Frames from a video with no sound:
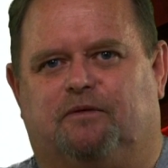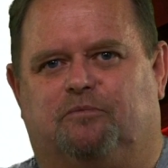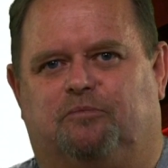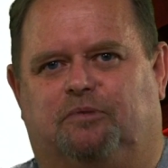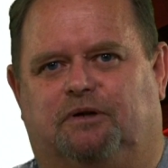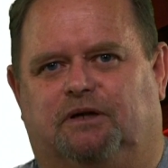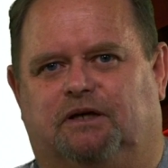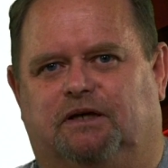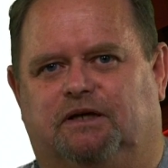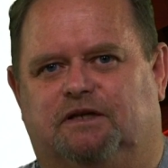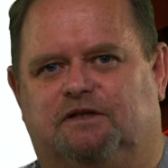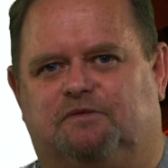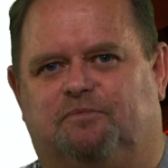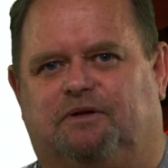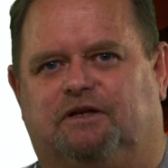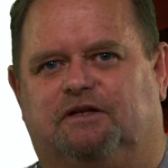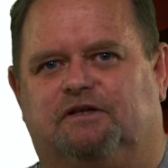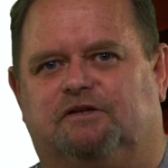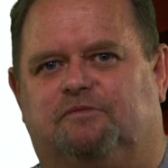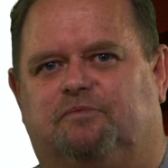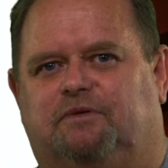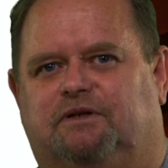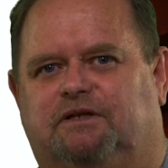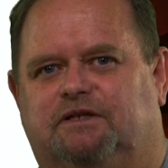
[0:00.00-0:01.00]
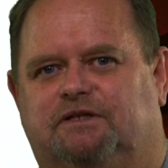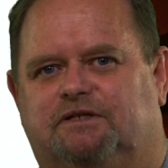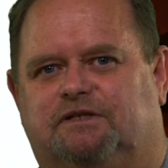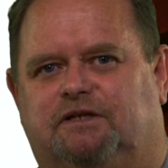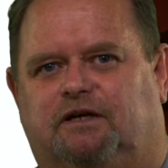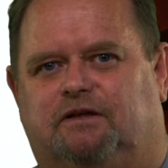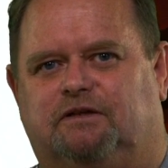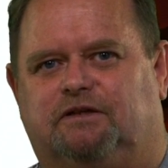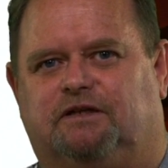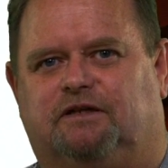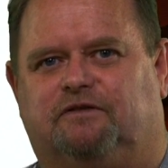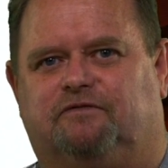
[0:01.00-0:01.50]
Please, please, please
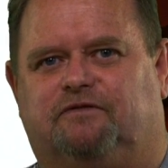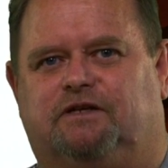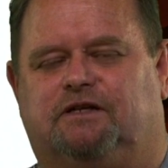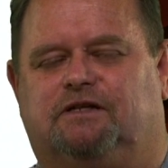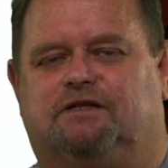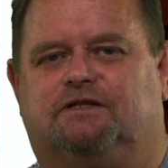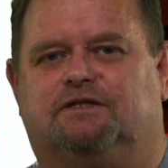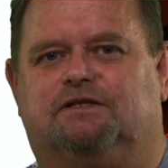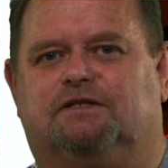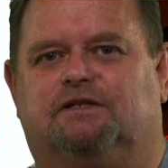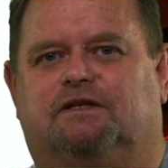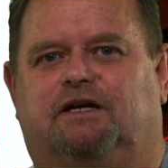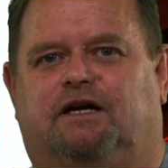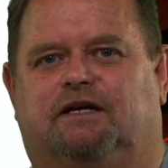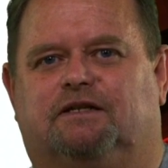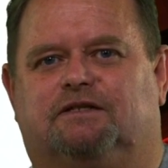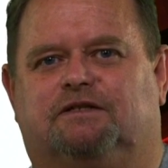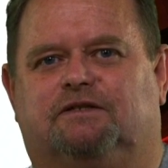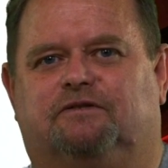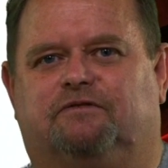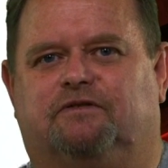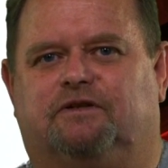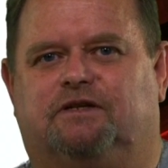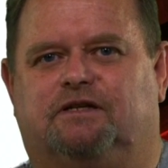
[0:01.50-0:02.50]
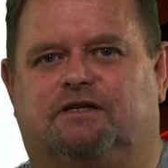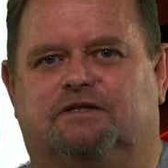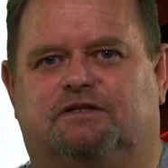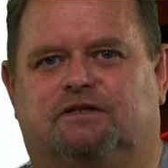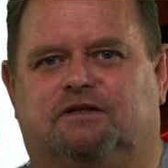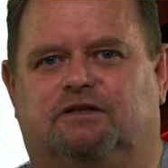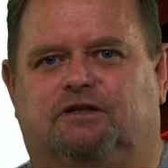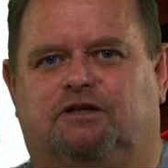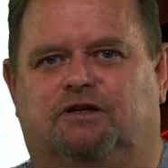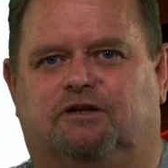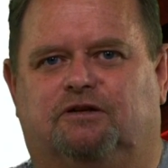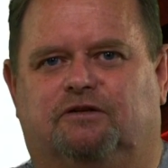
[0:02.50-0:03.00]
don't give kids activities
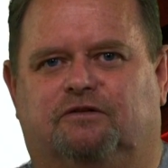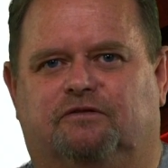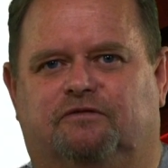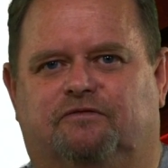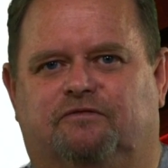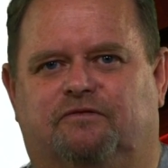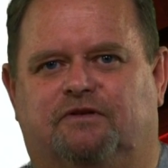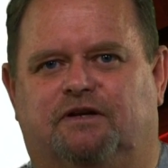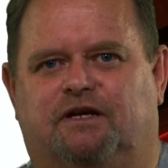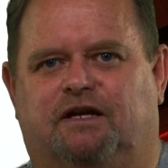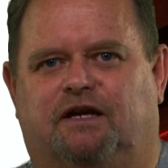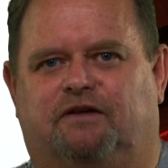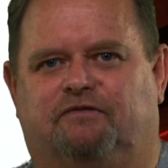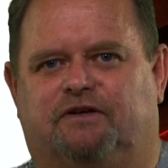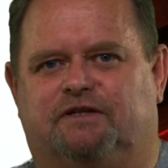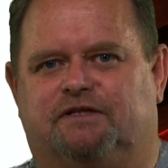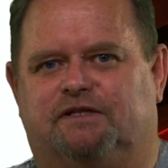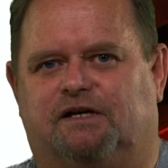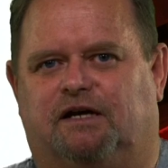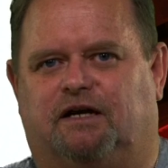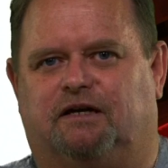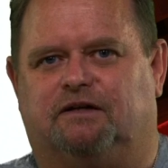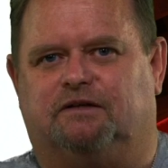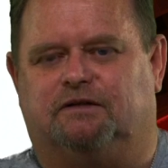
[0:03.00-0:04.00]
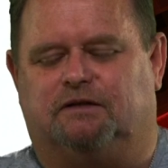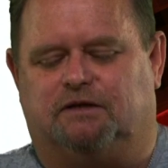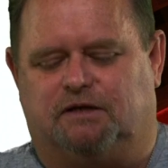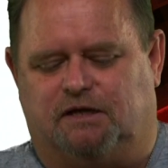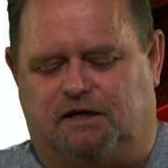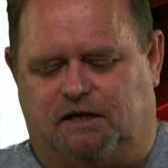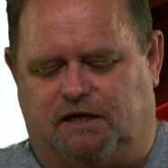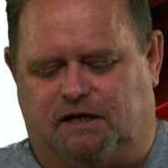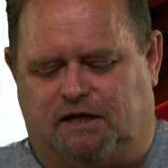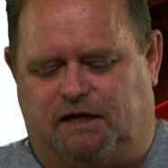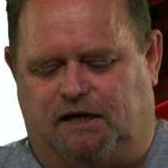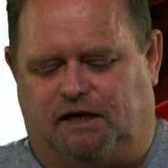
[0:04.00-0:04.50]
that you've never done.
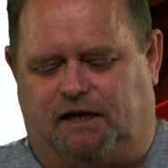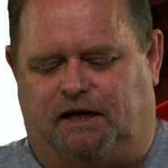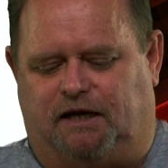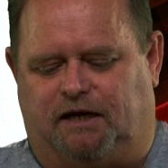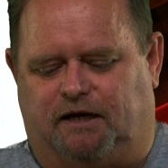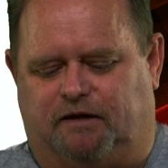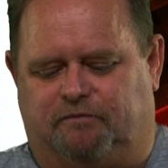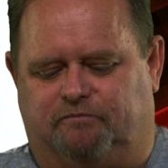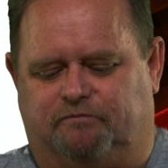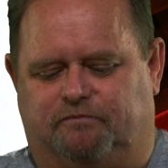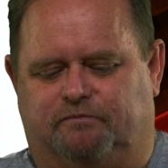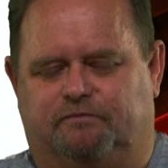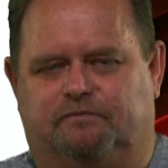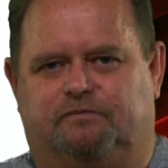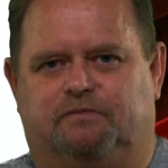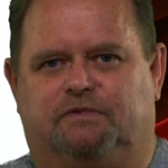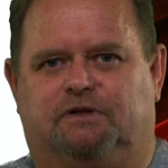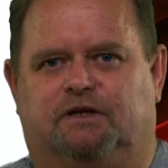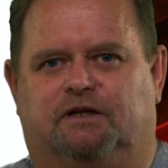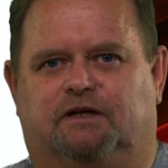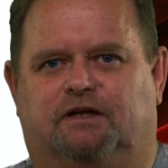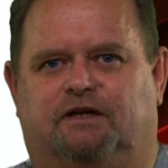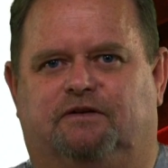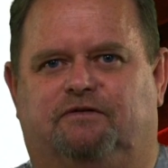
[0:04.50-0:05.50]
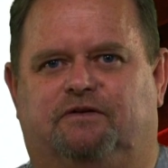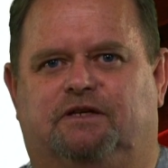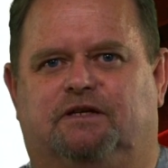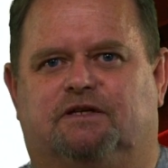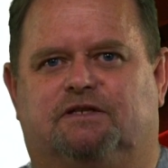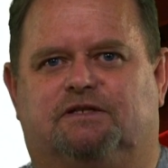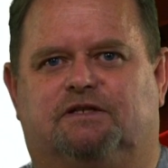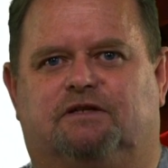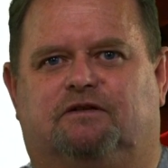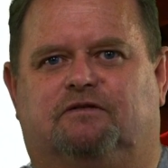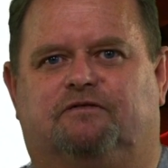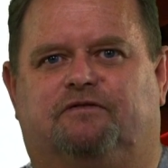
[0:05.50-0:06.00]
You're leaving
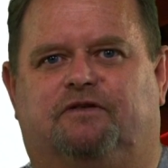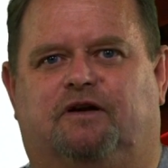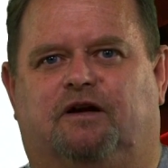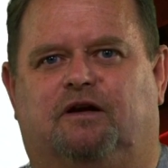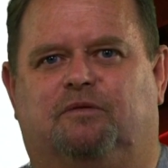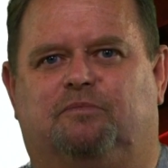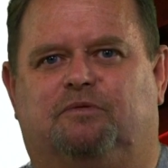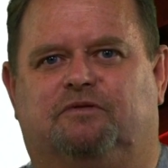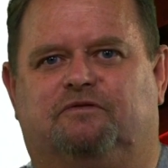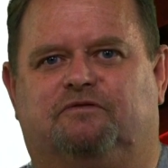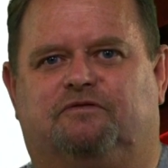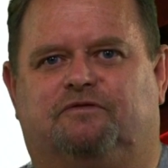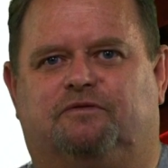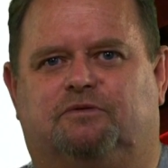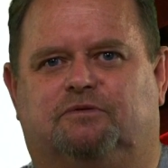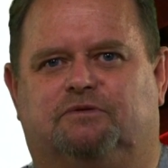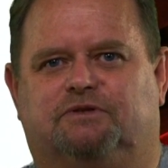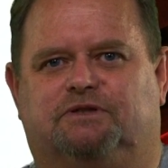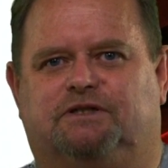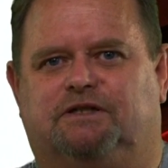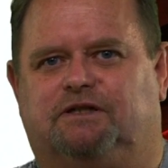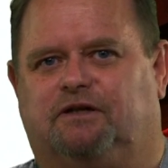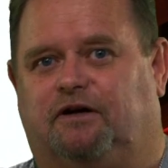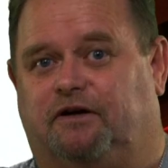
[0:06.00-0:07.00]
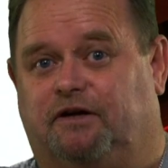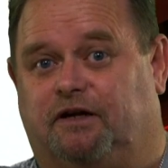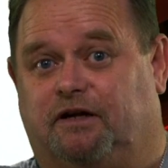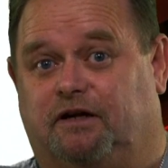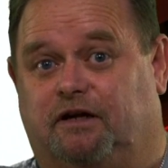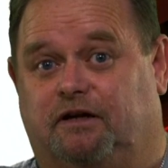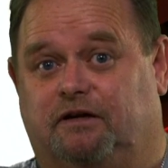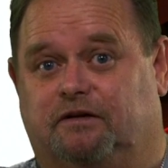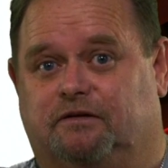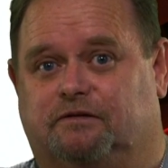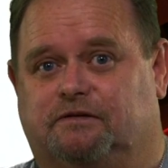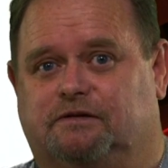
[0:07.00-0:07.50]
yourself open for, gee, I don't
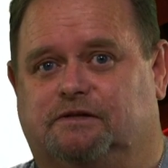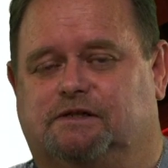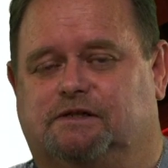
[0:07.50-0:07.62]
know.